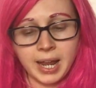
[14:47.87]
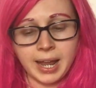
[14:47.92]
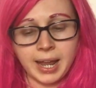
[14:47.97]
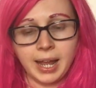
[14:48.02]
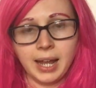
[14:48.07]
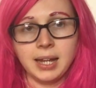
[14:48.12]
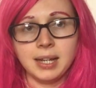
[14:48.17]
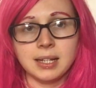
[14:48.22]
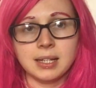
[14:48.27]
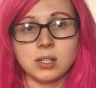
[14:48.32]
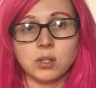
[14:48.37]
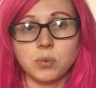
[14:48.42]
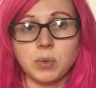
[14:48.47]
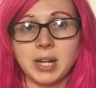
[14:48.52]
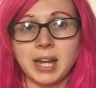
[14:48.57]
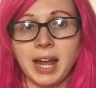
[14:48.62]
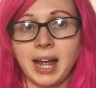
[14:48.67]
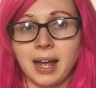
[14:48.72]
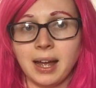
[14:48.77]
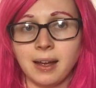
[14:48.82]
Next we
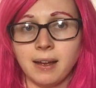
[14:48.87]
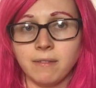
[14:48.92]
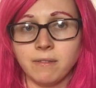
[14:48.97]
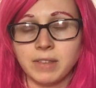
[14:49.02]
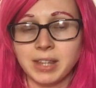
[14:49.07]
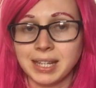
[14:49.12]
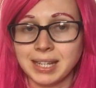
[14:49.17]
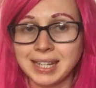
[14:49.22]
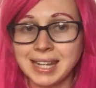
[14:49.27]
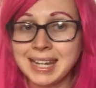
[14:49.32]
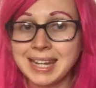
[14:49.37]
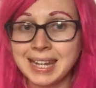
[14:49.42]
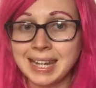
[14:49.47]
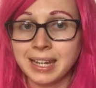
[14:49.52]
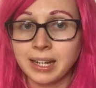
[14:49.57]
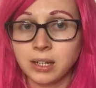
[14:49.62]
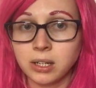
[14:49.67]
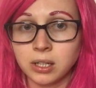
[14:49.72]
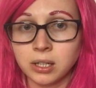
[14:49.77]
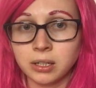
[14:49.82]
have the
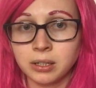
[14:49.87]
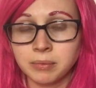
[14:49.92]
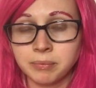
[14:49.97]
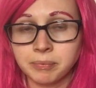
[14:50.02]
kicking k.